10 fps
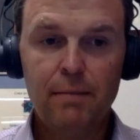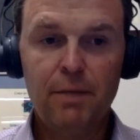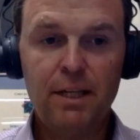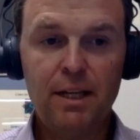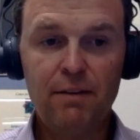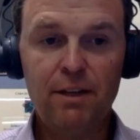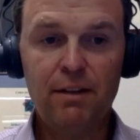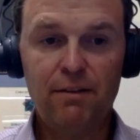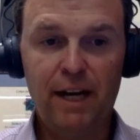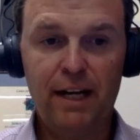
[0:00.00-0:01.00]
But given
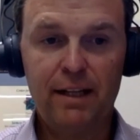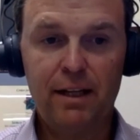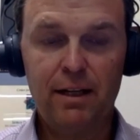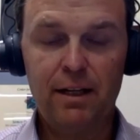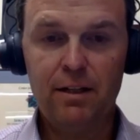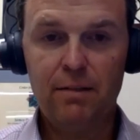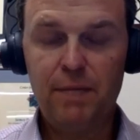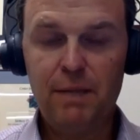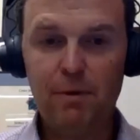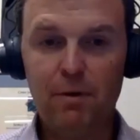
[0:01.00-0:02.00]
the fact that in,
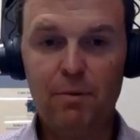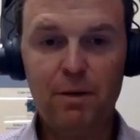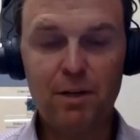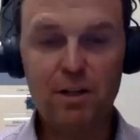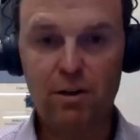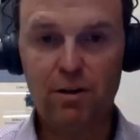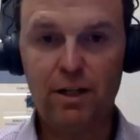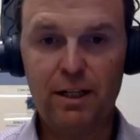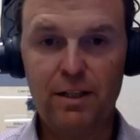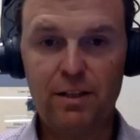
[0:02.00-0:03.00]
people will be
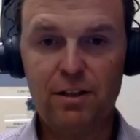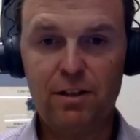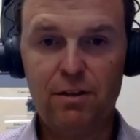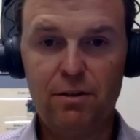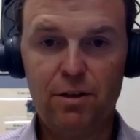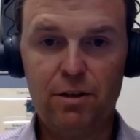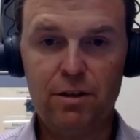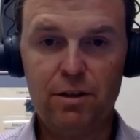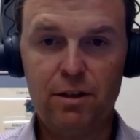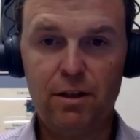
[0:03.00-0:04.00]
returning to
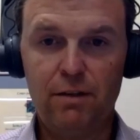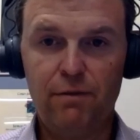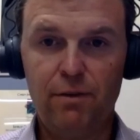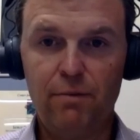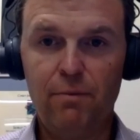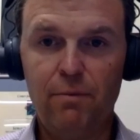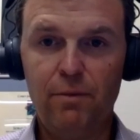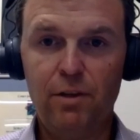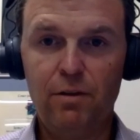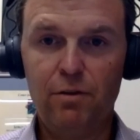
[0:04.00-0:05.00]
institutions uh, from
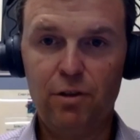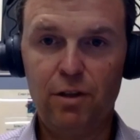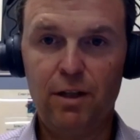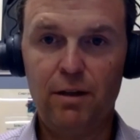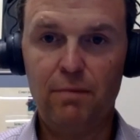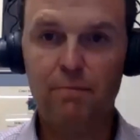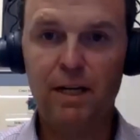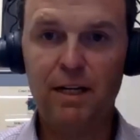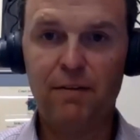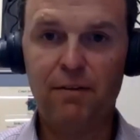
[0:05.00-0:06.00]
usually
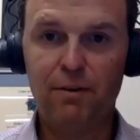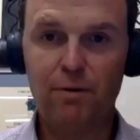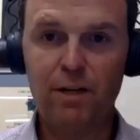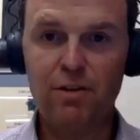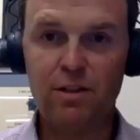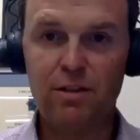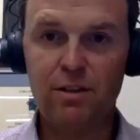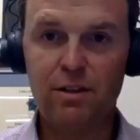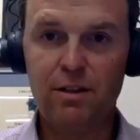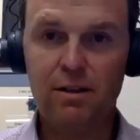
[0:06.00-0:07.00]
many different
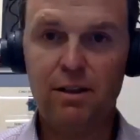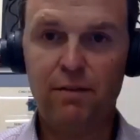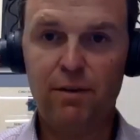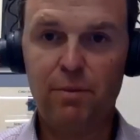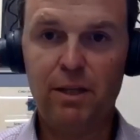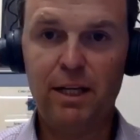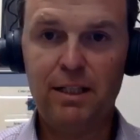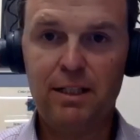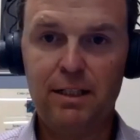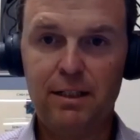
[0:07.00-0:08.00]
regions and different
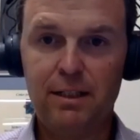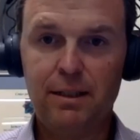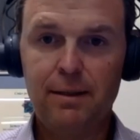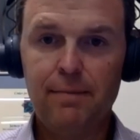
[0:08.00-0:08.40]
places,